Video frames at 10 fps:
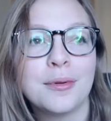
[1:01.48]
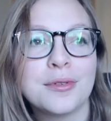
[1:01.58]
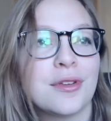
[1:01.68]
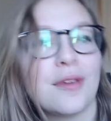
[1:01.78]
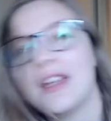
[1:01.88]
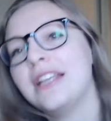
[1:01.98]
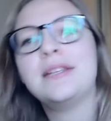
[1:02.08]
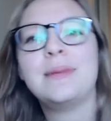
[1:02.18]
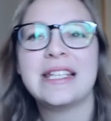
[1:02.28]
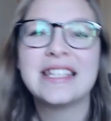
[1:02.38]
also they need
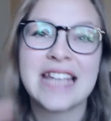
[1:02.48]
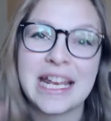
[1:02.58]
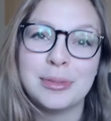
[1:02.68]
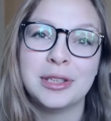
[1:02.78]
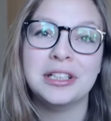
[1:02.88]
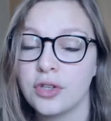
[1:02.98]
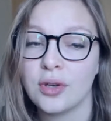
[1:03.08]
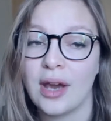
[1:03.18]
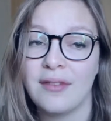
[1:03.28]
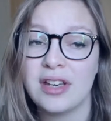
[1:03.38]
to be stable.
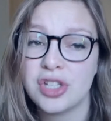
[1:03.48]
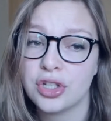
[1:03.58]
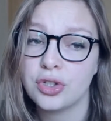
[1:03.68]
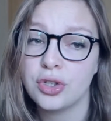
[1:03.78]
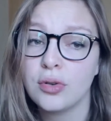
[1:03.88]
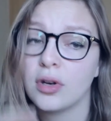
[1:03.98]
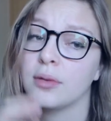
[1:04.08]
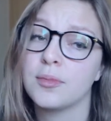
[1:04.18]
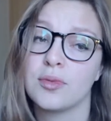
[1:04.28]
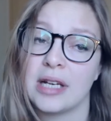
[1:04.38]
So having just two
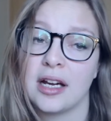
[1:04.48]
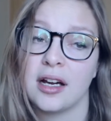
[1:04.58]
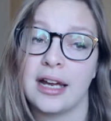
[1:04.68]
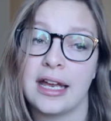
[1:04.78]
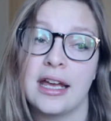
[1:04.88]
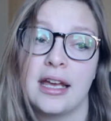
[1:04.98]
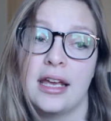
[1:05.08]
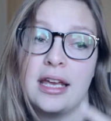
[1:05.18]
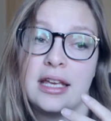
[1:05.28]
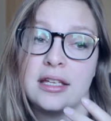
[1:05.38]
columns really high
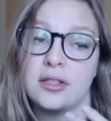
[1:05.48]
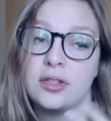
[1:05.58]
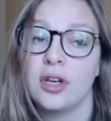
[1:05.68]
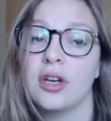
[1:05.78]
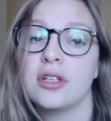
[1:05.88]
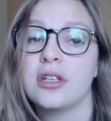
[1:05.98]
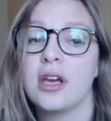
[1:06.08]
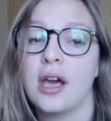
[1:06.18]
is good,